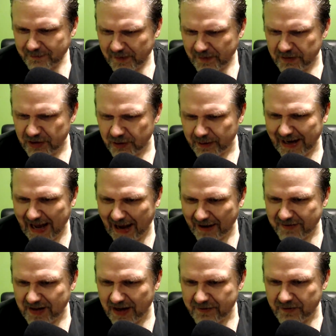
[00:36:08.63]
Doing
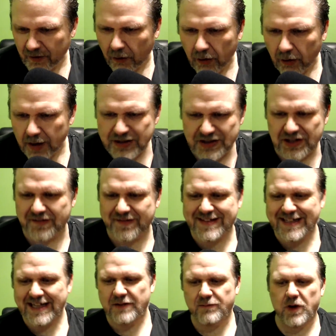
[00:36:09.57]
accents. Oh, I just
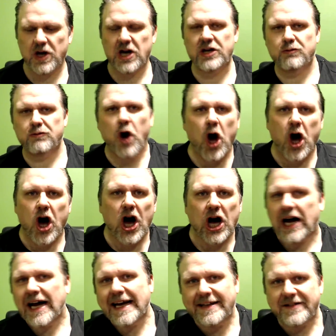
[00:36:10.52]
did one.
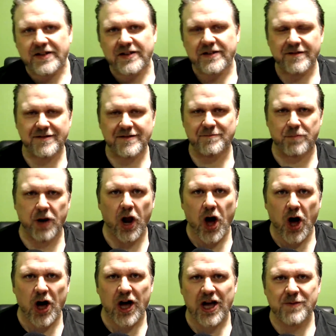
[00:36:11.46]
Right.
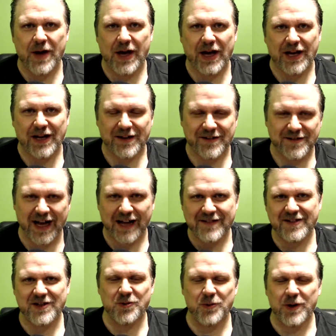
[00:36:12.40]
Blimey.
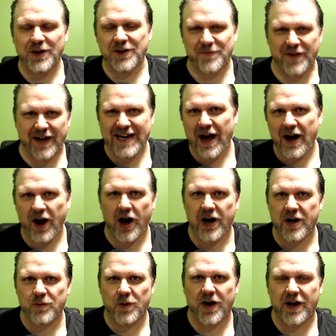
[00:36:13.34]
That's Hugh Wilton right now,
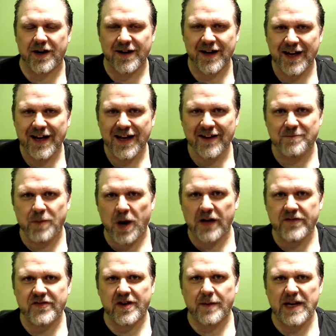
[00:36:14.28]
hard at work. His
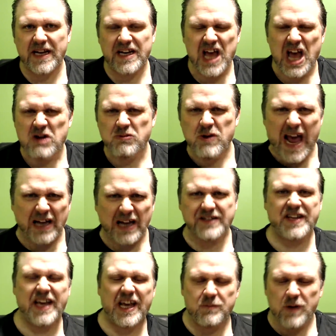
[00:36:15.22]
boss is coming in.
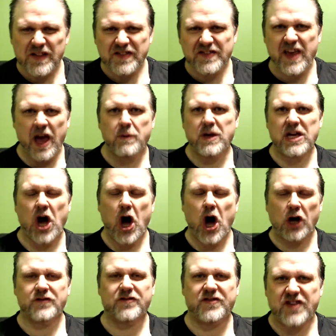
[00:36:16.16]
Wilton, what's going
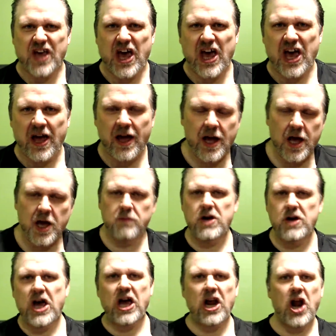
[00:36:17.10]
on, sir?
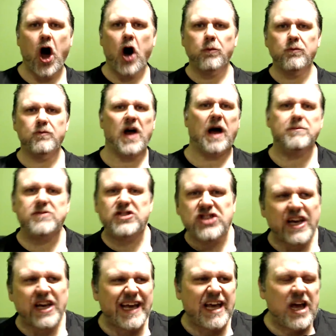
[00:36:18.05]
Well, I'm
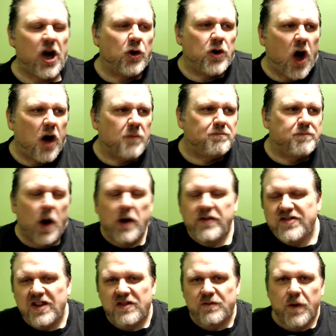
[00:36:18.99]
checking on our
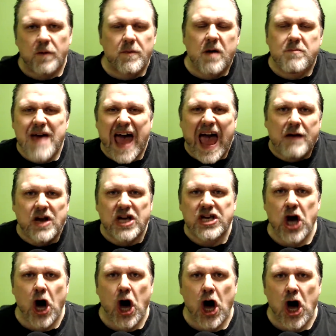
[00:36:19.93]
business from
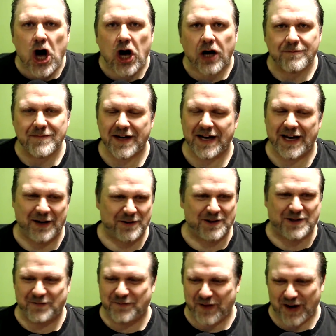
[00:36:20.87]
America. I don't know what
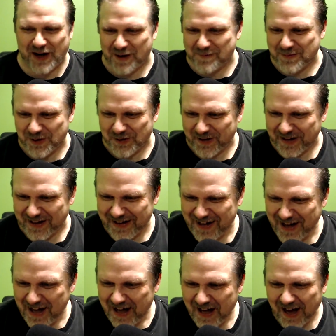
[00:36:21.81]
the fuck I'm doing.
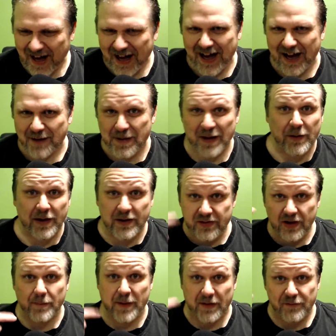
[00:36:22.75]
But you
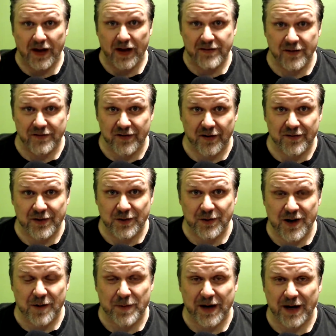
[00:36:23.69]
see how my face gets all
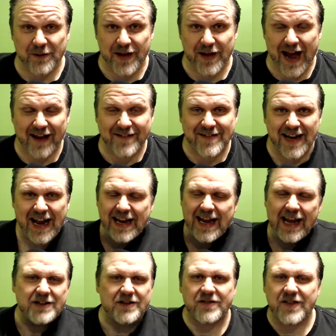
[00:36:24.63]
skewed up when I do the accent? I
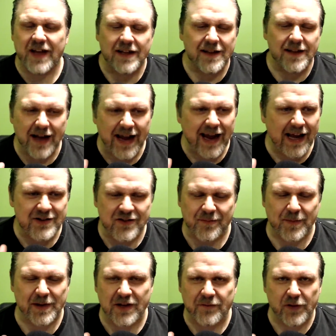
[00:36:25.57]
can't just
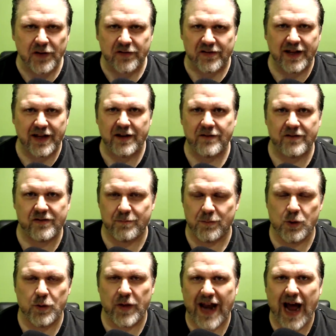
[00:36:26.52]
mellifluously
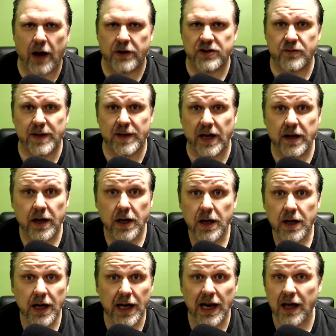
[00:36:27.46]
smooth it out and just be like,
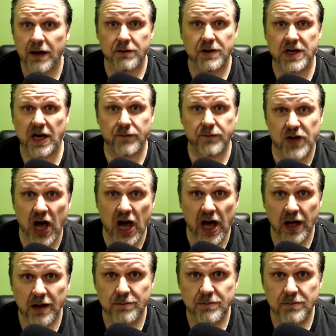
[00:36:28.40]
"Hello, governor."